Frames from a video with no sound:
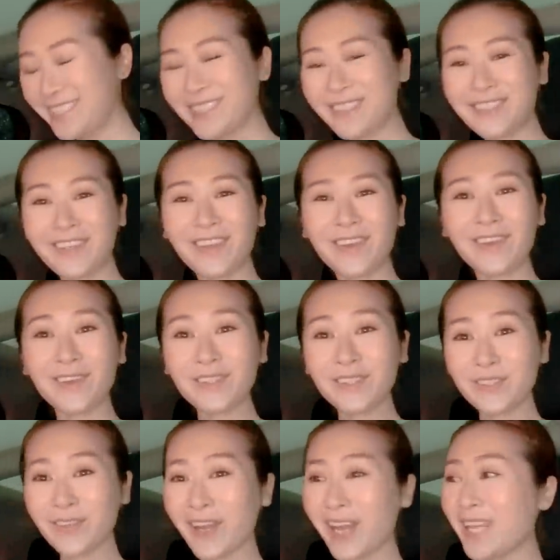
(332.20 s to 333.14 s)
So
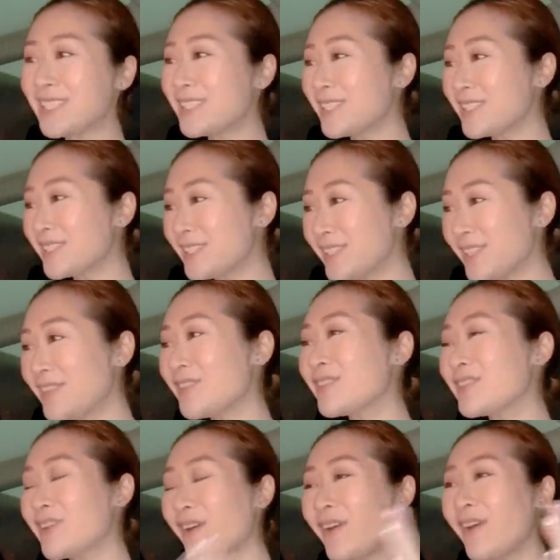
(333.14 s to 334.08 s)
tries this new
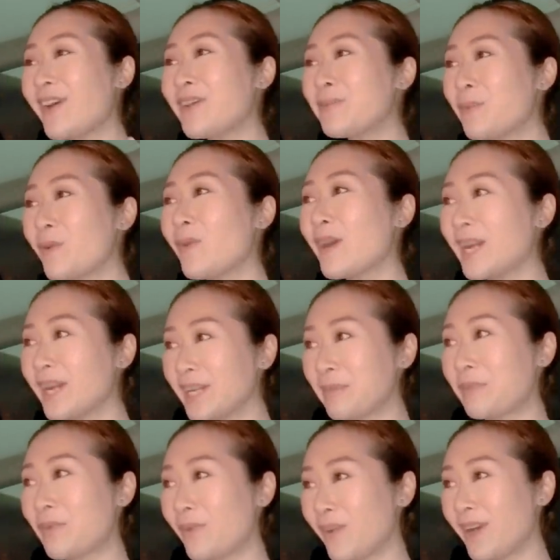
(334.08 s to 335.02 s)
song More and
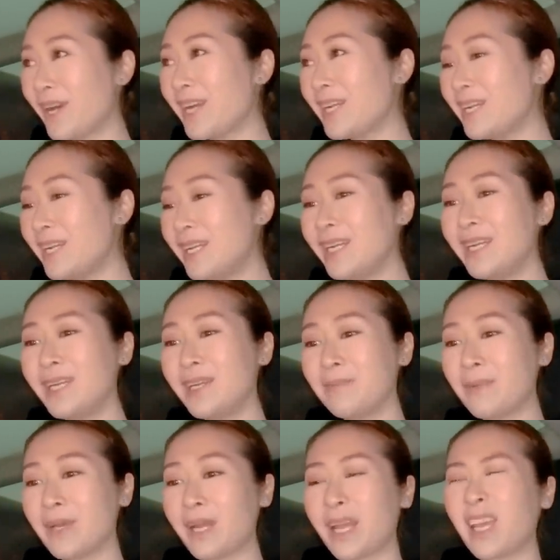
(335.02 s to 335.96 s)
More,
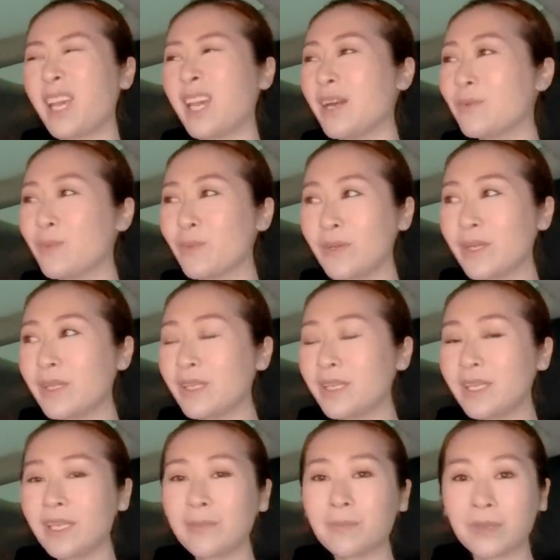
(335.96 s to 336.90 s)
but I can't
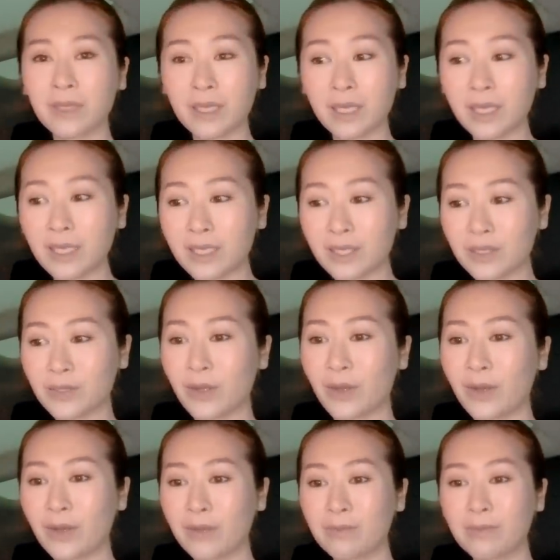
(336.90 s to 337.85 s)
really play the
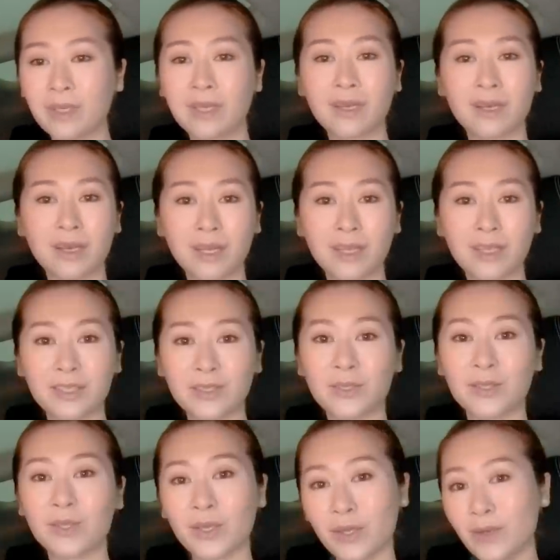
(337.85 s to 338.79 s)
song because, you
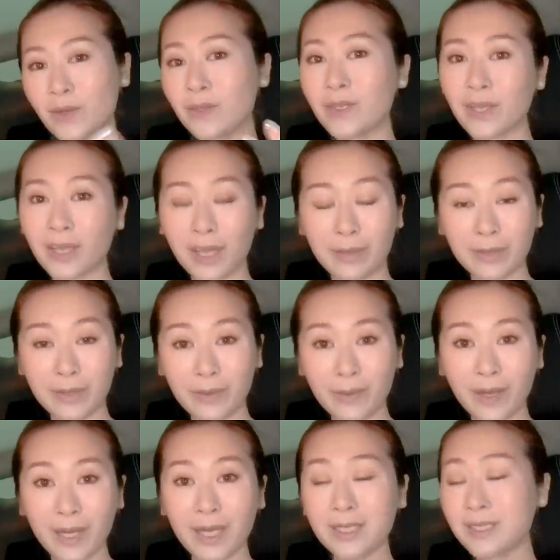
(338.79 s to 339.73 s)
know, the
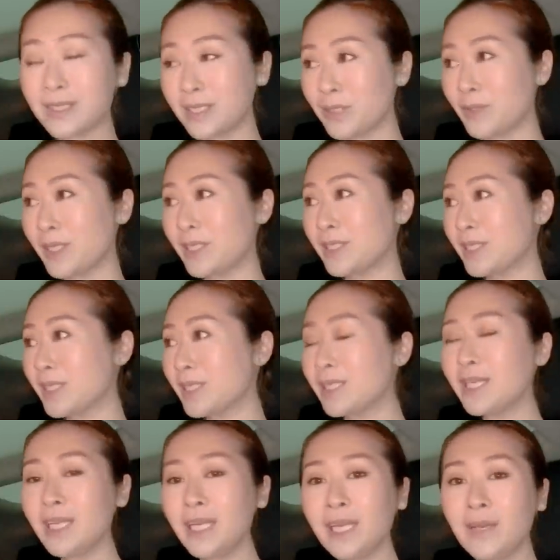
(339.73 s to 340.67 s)
copyright situation
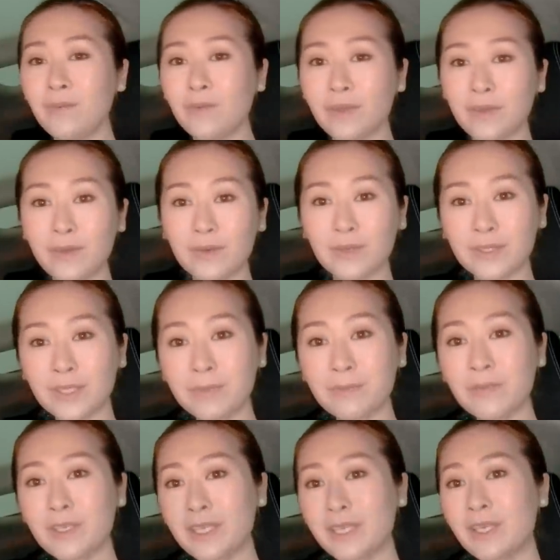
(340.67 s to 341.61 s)
with YouTube
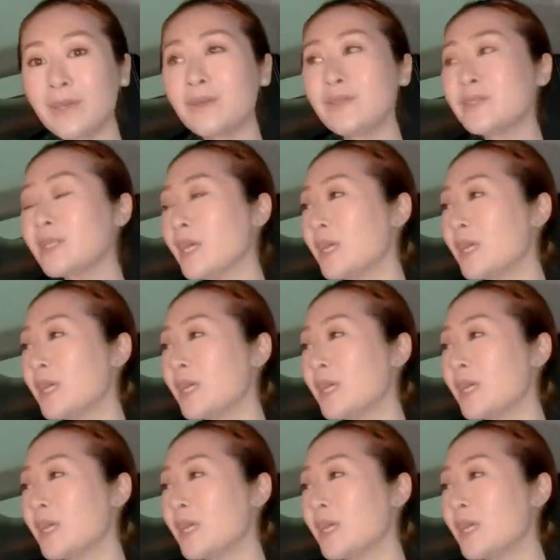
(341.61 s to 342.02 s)
videos.